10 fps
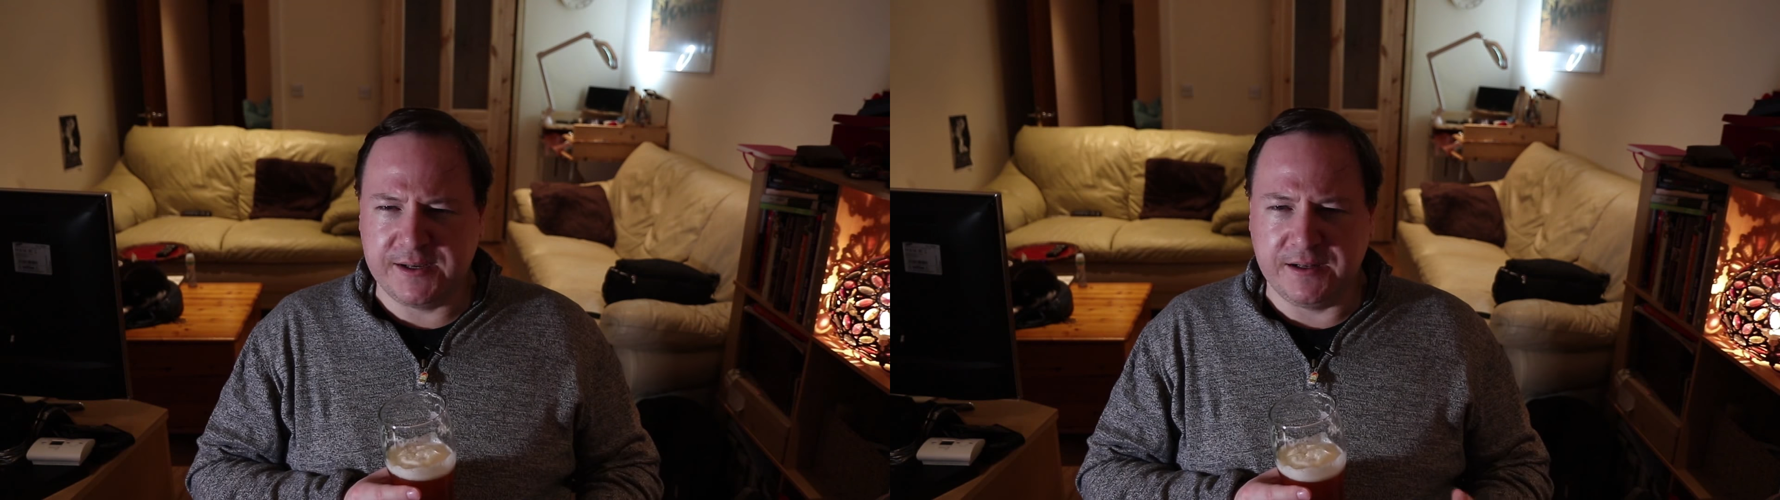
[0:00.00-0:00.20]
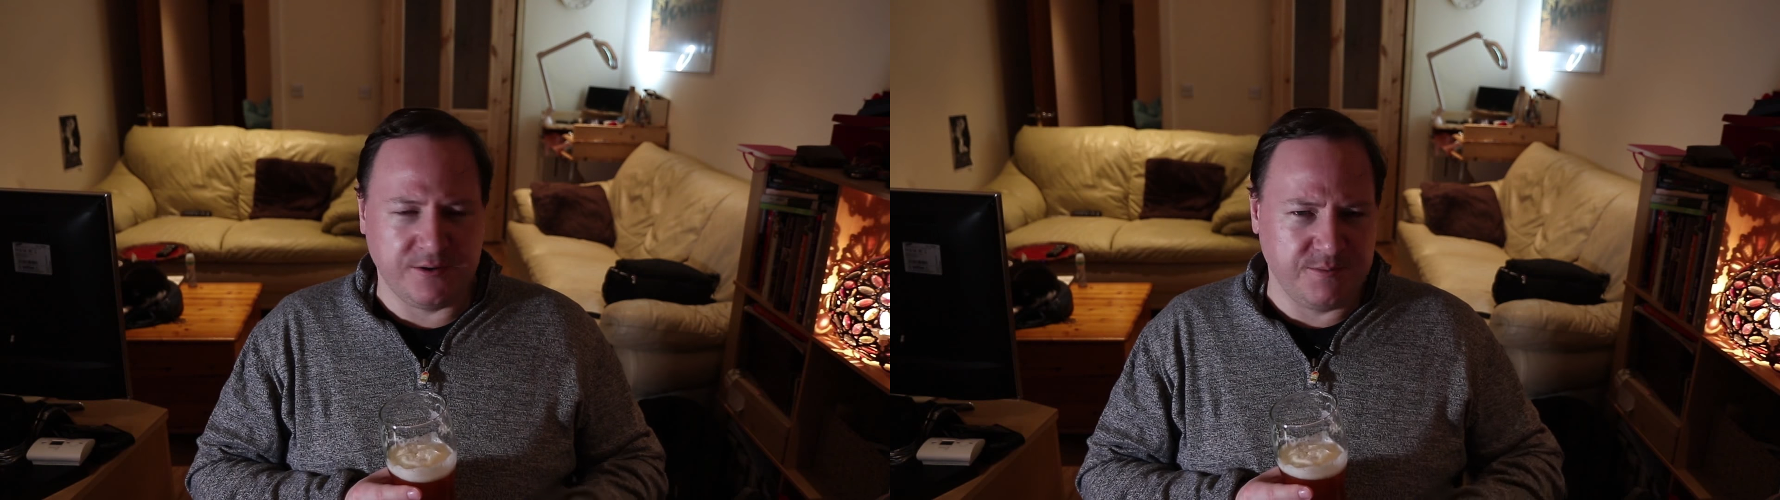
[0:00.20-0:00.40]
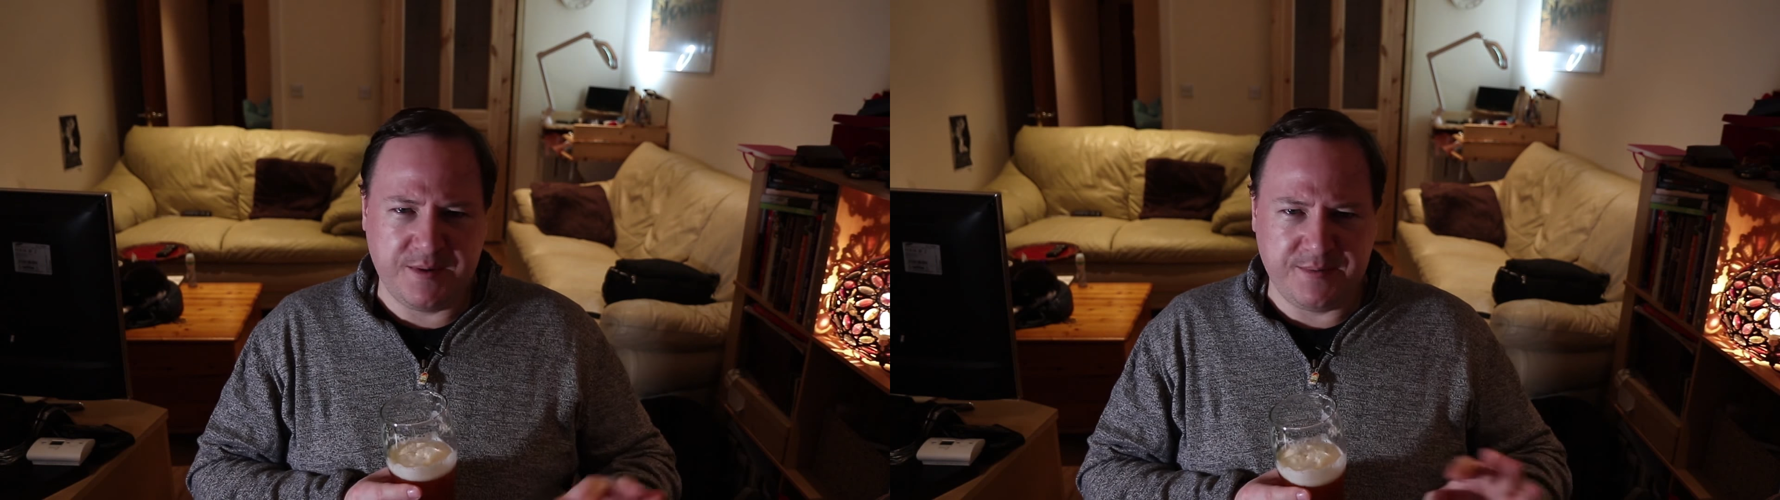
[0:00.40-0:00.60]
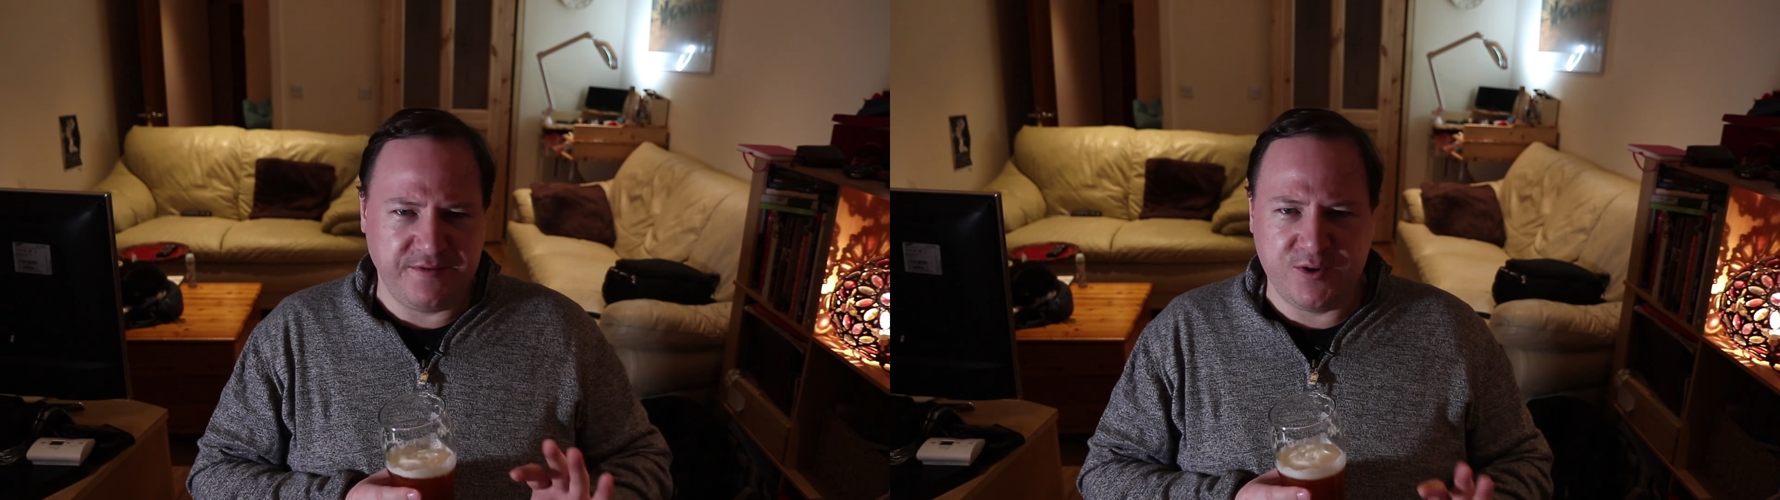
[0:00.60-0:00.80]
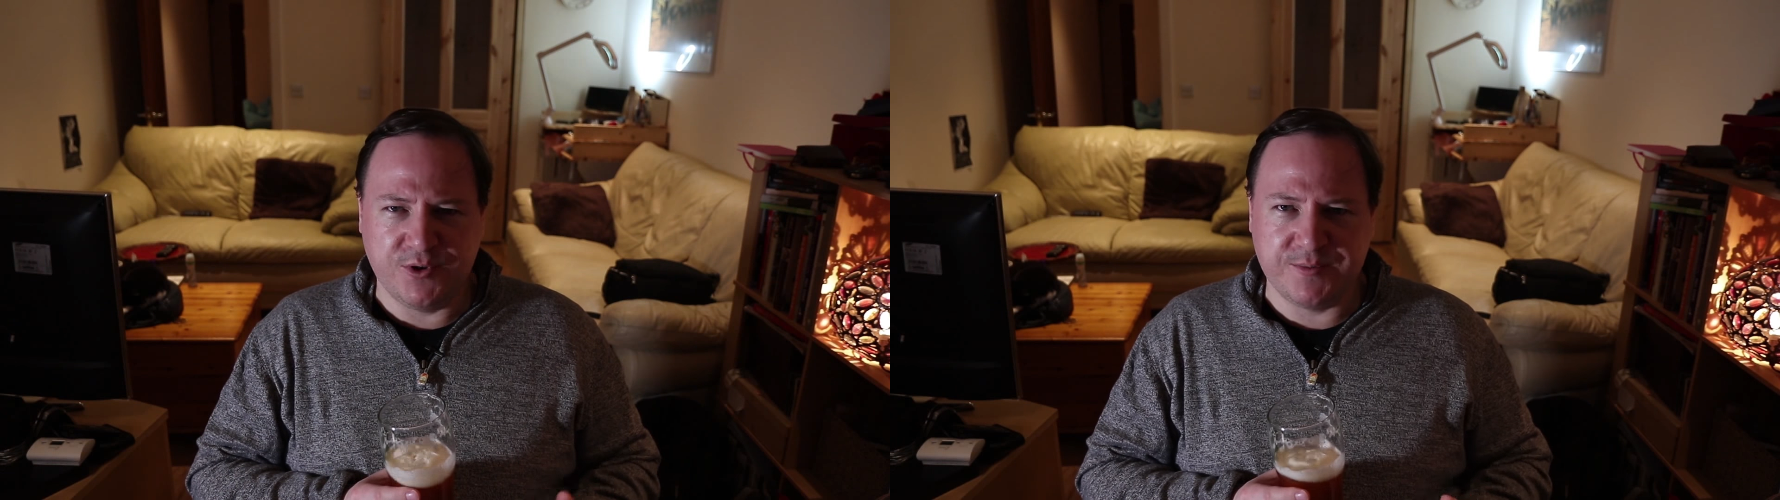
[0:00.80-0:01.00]
as well, or maybe
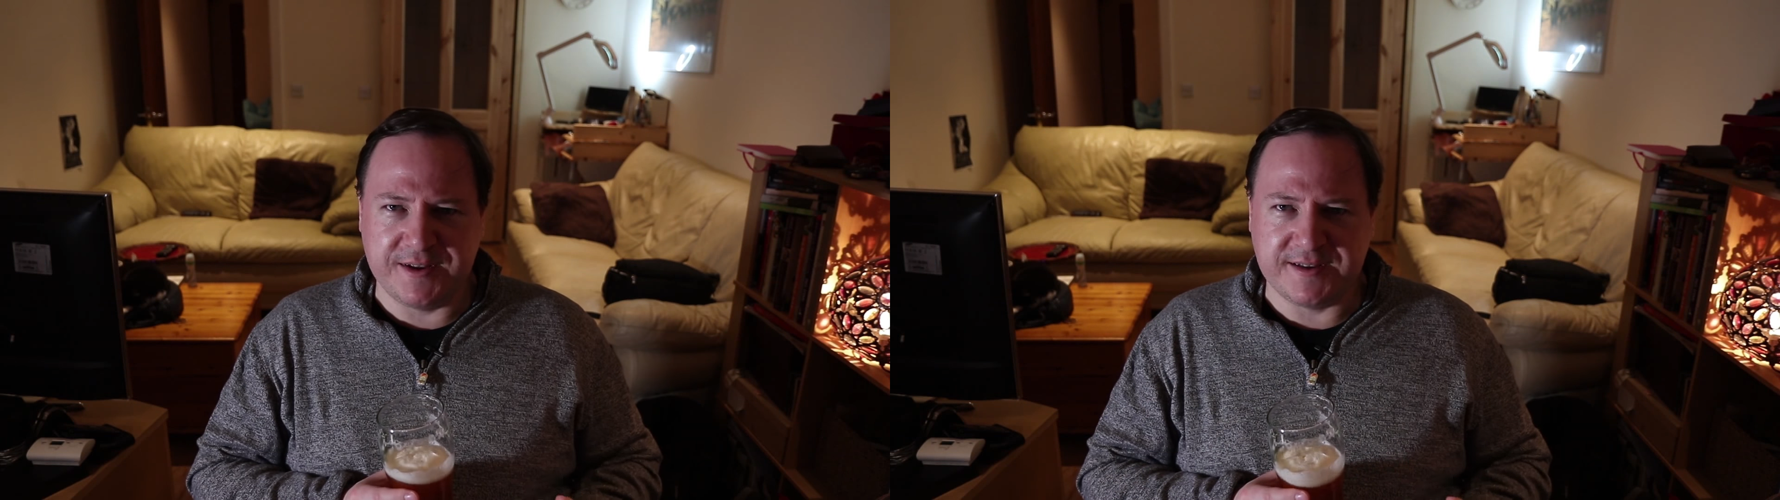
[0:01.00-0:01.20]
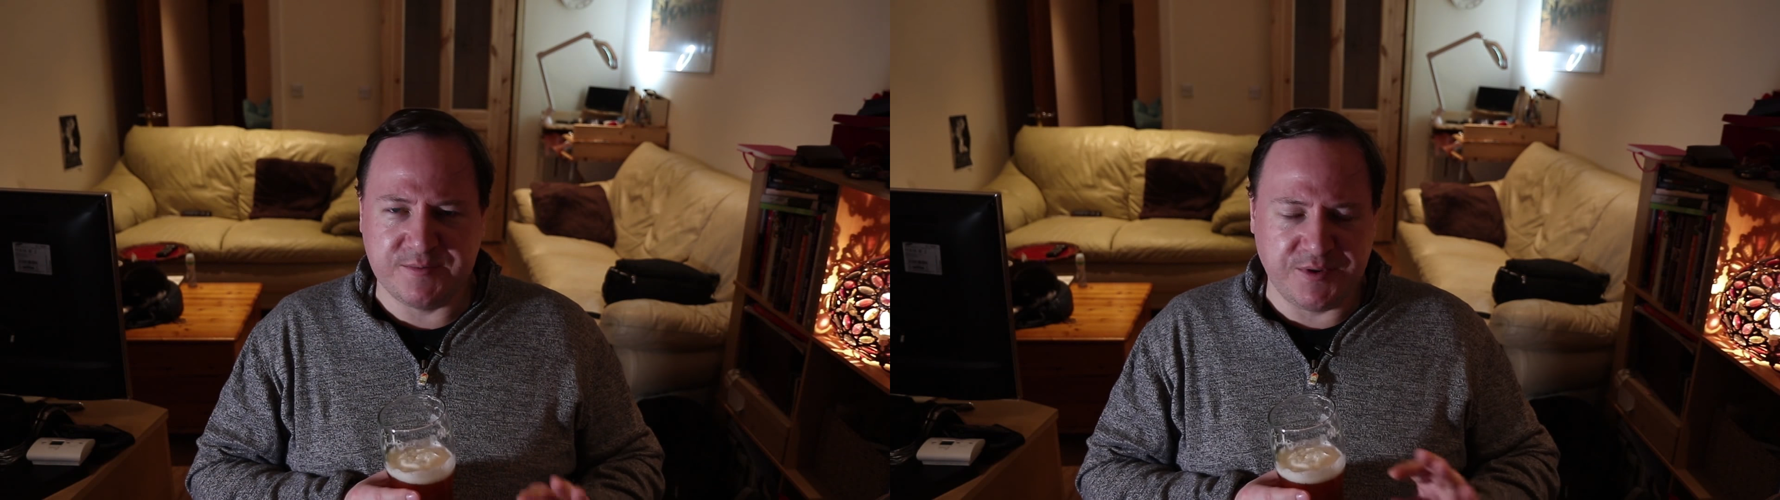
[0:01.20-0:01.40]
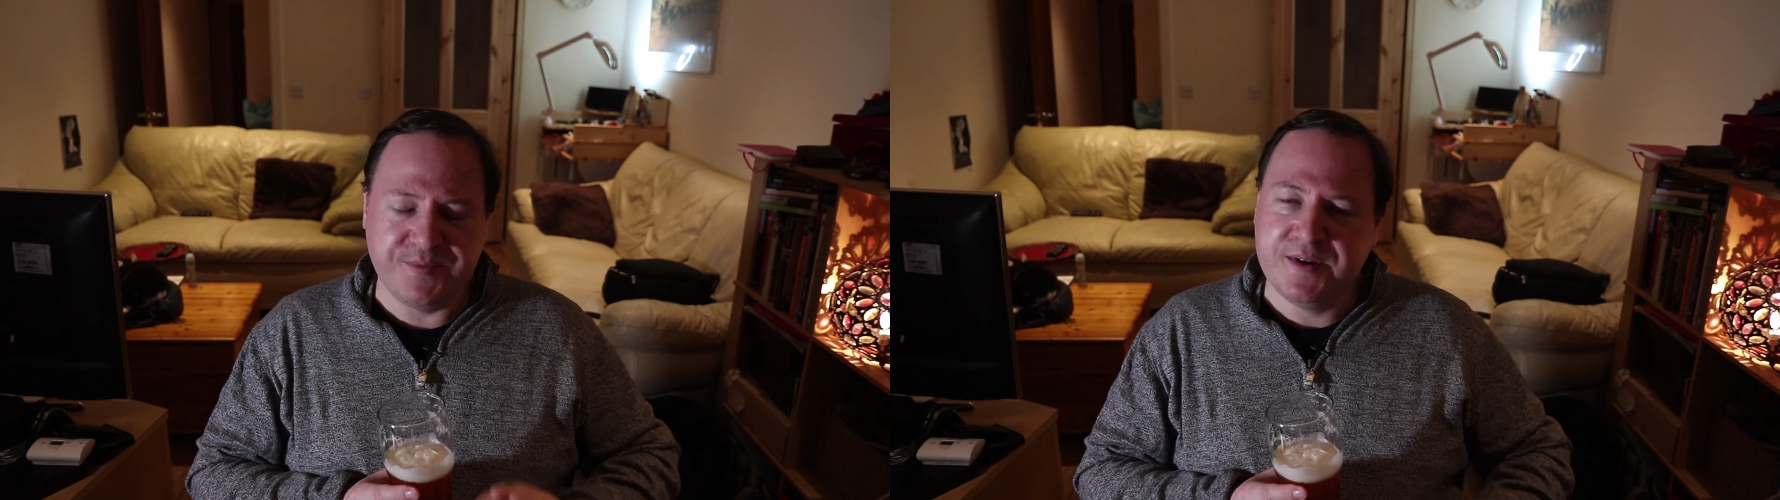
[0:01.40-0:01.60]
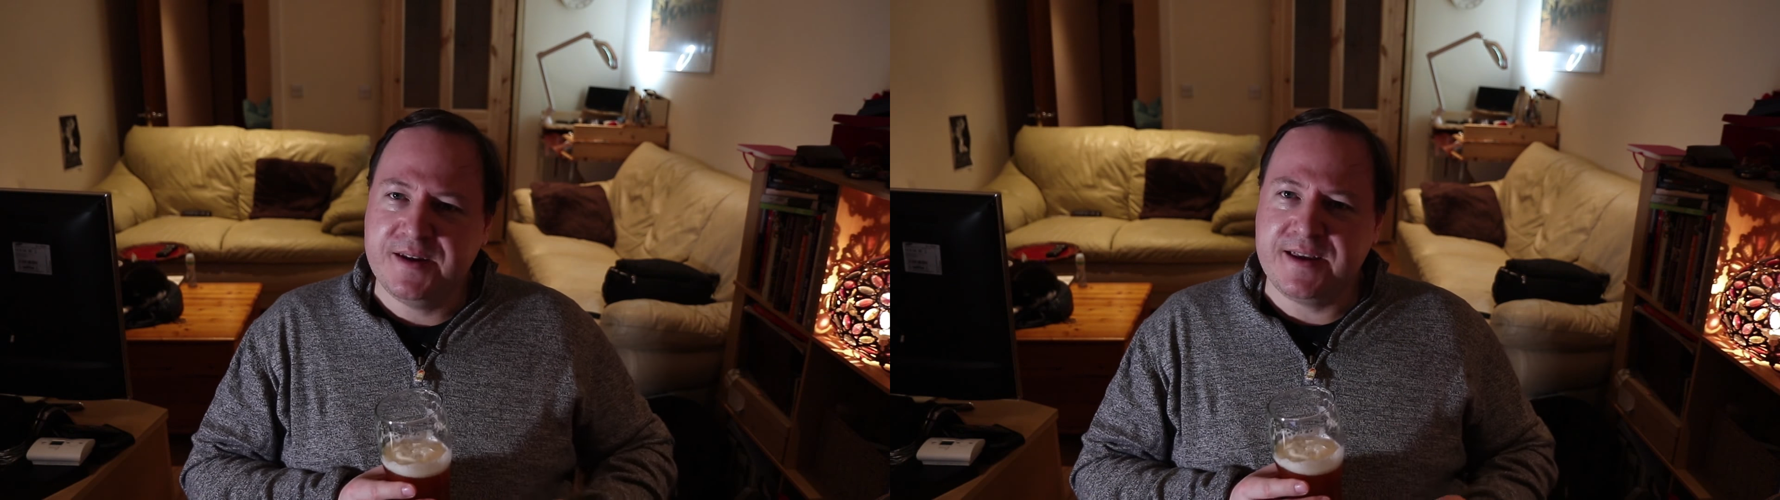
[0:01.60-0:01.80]
a few other places, but